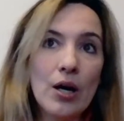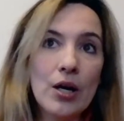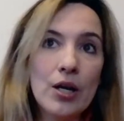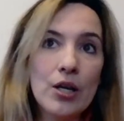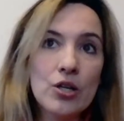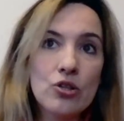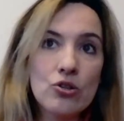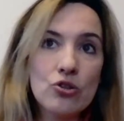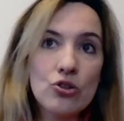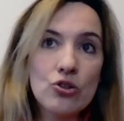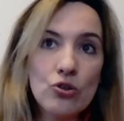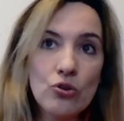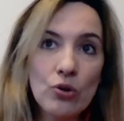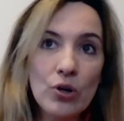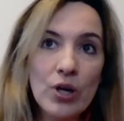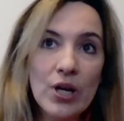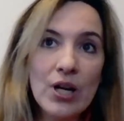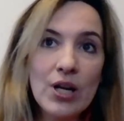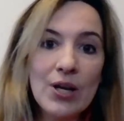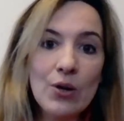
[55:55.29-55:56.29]

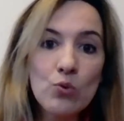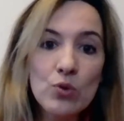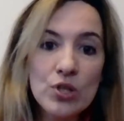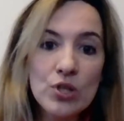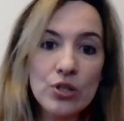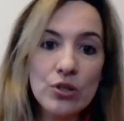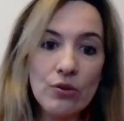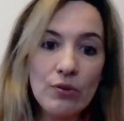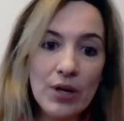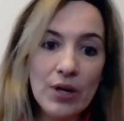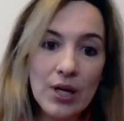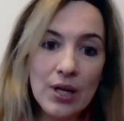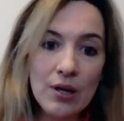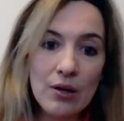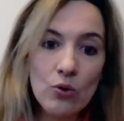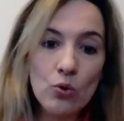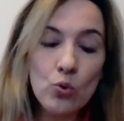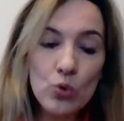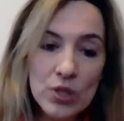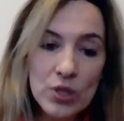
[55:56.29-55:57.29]
ensure
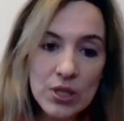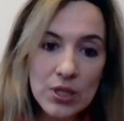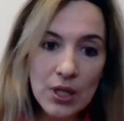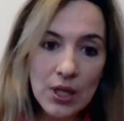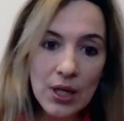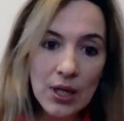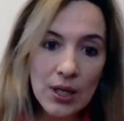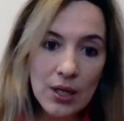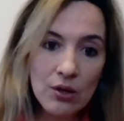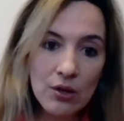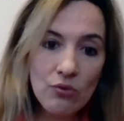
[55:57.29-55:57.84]
ousting